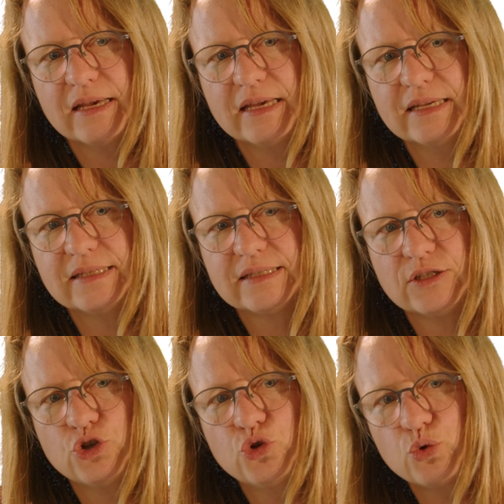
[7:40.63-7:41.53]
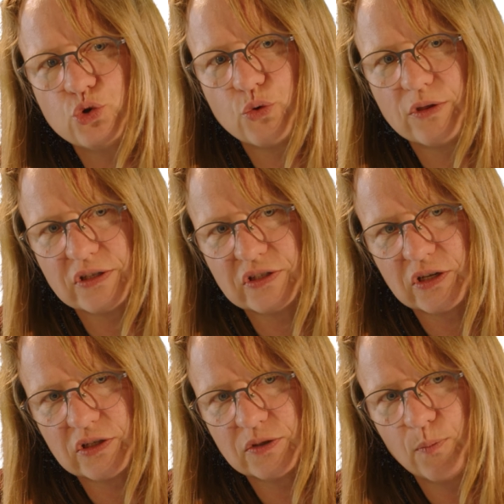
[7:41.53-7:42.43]
is due to this
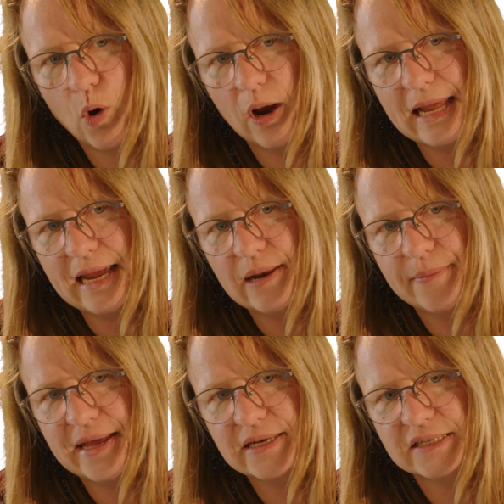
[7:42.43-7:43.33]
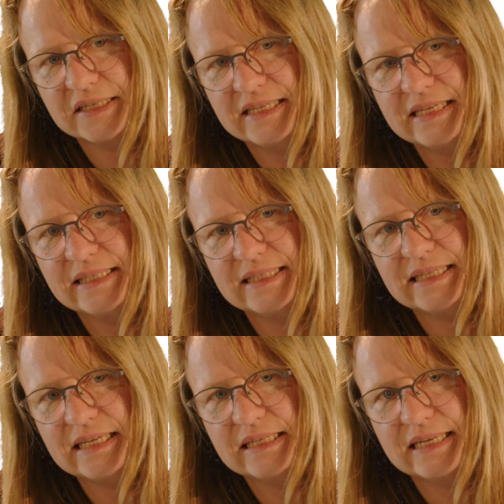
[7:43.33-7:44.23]
small element
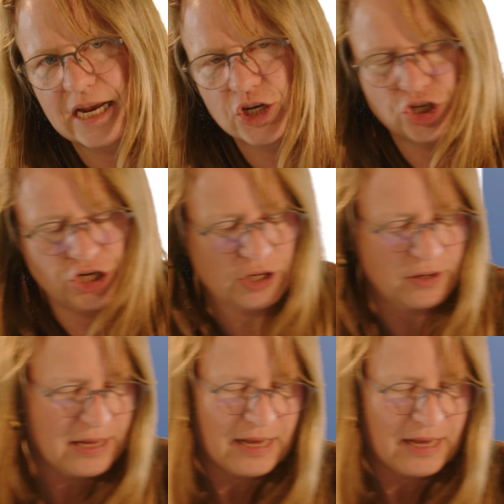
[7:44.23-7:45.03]
dz dash here.